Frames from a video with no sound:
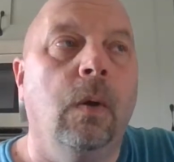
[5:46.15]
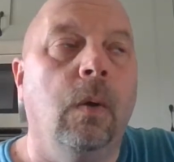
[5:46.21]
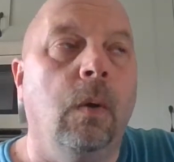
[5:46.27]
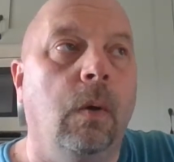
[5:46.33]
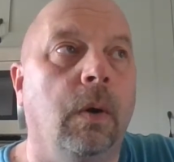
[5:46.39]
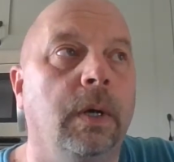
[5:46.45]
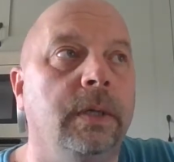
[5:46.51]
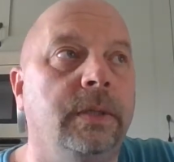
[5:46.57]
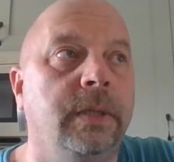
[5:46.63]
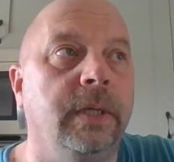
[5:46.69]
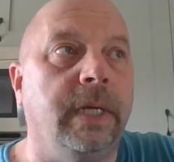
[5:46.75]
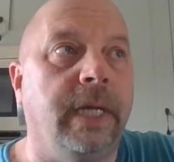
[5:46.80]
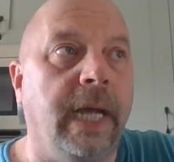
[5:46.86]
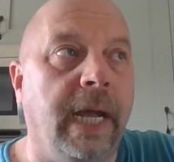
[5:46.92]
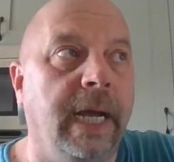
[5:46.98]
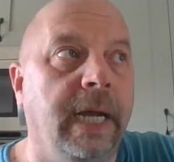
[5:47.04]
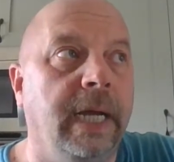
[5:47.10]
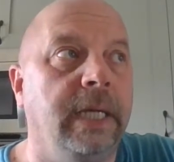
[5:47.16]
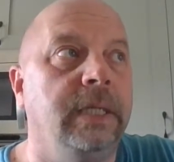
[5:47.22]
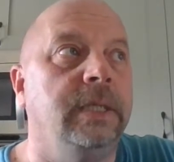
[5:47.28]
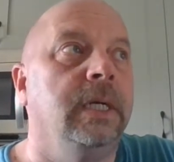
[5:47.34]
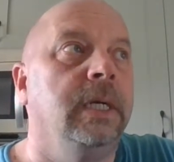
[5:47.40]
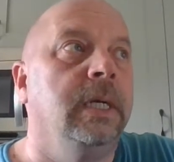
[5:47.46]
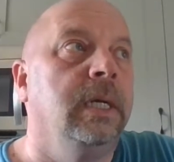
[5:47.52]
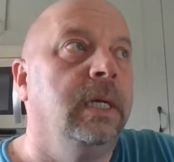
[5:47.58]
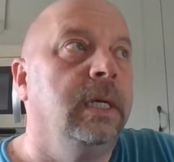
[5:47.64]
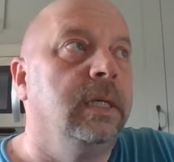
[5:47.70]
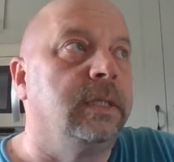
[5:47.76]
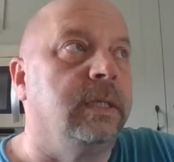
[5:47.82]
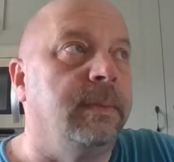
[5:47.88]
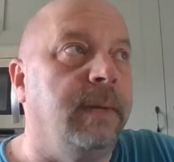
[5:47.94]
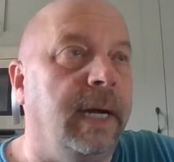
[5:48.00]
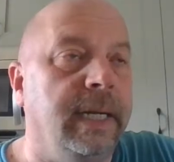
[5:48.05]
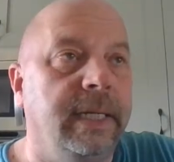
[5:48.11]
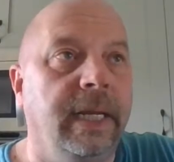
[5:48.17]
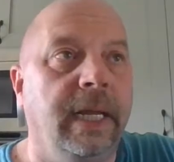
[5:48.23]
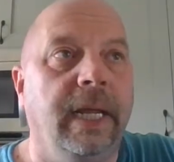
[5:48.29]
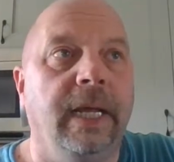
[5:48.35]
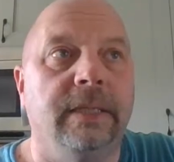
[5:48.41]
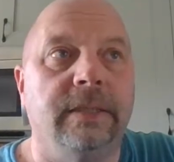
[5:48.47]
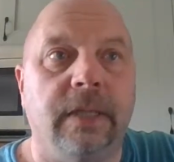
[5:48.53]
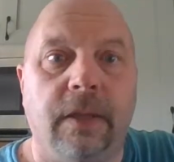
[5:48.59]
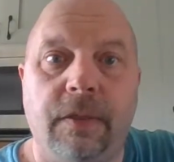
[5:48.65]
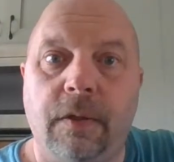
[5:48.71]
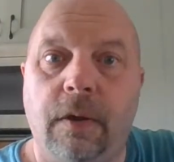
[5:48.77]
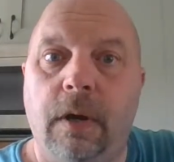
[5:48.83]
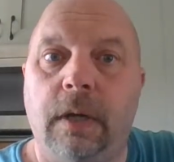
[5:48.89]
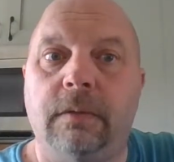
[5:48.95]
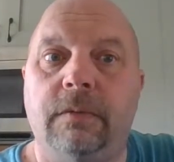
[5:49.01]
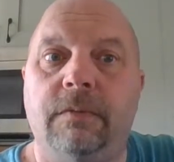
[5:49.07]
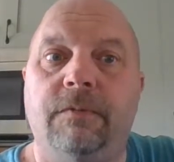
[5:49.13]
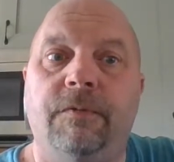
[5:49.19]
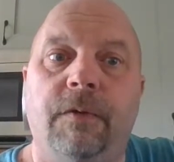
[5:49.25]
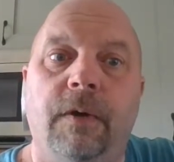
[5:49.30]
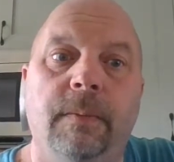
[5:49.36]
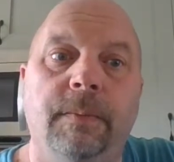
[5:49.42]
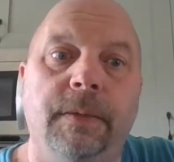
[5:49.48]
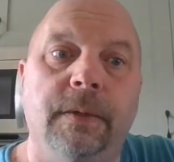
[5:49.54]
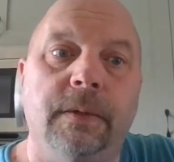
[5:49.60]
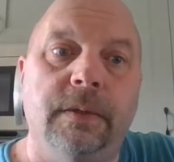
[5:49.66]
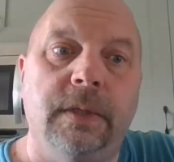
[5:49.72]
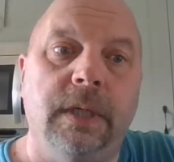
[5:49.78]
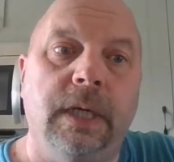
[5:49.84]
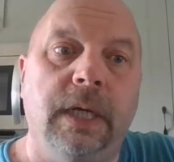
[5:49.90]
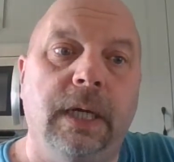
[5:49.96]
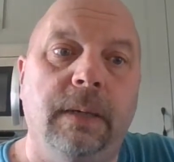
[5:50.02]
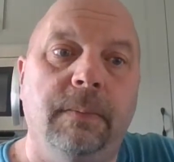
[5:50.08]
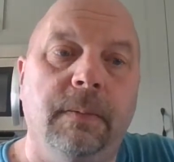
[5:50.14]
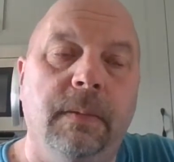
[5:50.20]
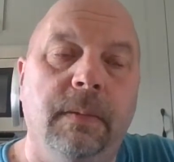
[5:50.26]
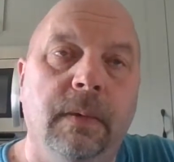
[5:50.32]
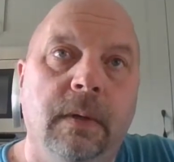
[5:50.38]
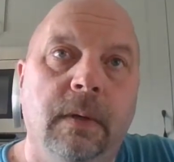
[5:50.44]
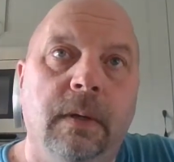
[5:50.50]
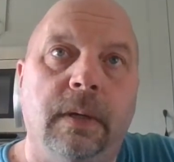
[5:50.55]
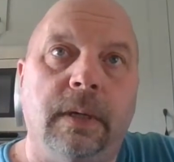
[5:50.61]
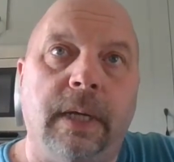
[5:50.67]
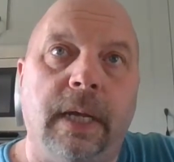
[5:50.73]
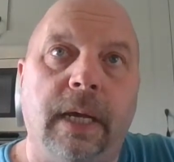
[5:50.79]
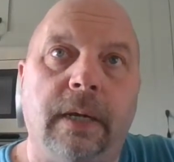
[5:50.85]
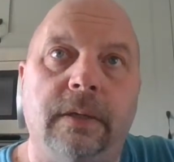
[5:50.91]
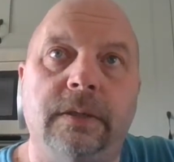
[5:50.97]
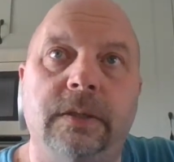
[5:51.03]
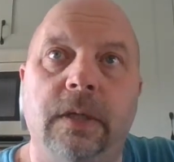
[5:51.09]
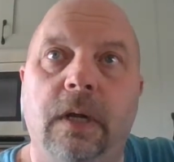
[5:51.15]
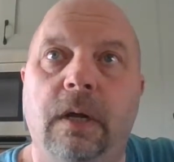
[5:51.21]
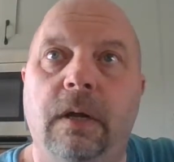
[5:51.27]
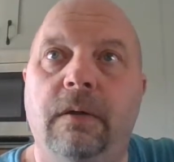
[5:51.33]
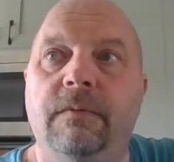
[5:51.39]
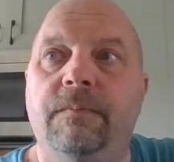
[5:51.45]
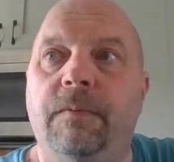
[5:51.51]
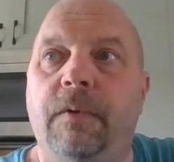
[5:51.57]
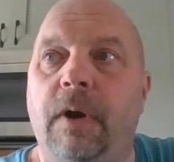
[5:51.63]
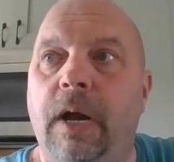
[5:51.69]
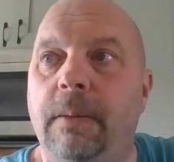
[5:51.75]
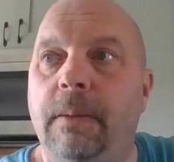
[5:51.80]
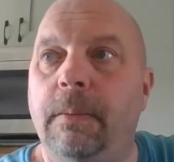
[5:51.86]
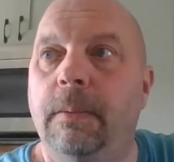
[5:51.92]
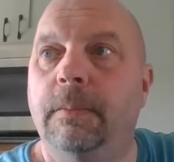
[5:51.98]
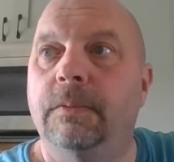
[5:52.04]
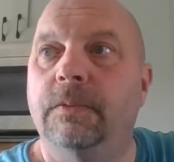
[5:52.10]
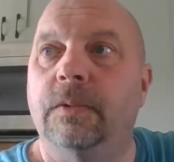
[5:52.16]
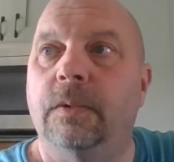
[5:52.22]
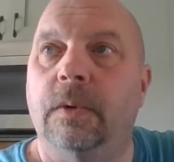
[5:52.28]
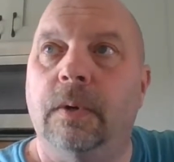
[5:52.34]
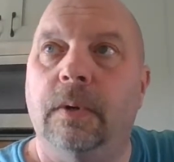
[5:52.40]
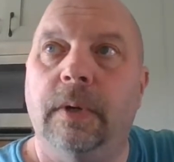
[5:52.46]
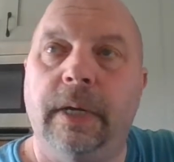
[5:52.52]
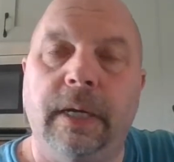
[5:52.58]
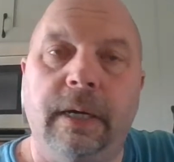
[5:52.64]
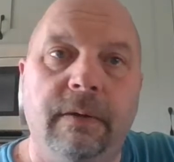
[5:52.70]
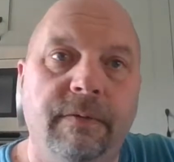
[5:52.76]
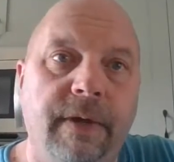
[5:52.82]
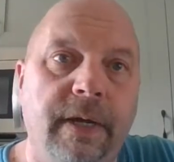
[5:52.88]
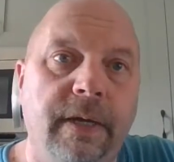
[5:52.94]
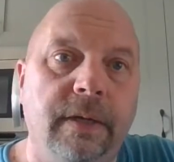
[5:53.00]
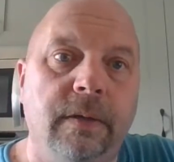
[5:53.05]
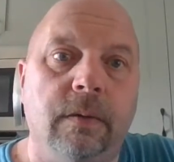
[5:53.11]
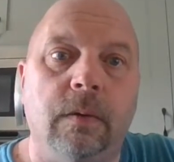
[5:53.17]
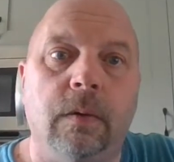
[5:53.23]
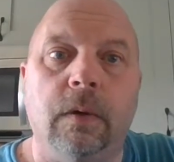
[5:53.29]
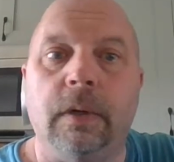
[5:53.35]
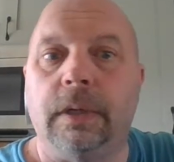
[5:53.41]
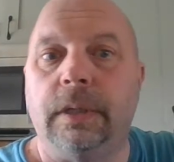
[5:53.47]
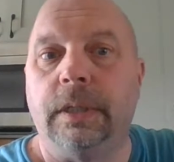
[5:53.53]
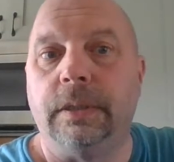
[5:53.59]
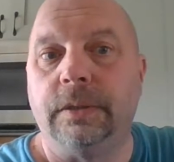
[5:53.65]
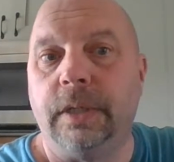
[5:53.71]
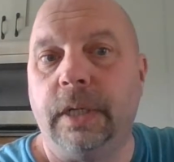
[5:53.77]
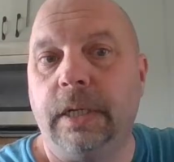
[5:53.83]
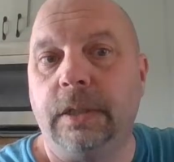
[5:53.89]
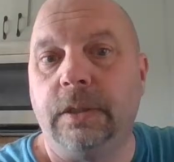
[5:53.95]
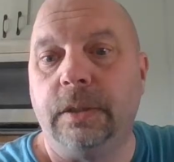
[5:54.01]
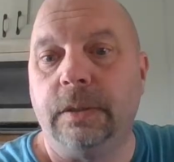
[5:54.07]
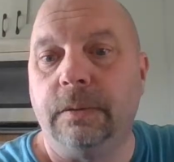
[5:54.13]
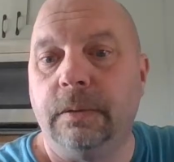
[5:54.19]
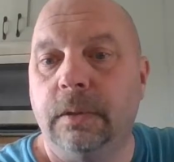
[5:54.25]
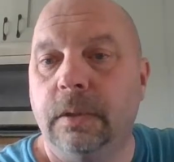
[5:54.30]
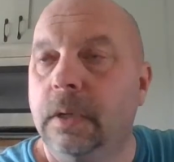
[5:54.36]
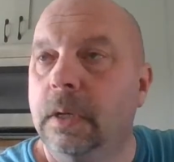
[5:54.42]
or to gauge some ideas and thoughts from your team and how to solve problems or innovate your organization.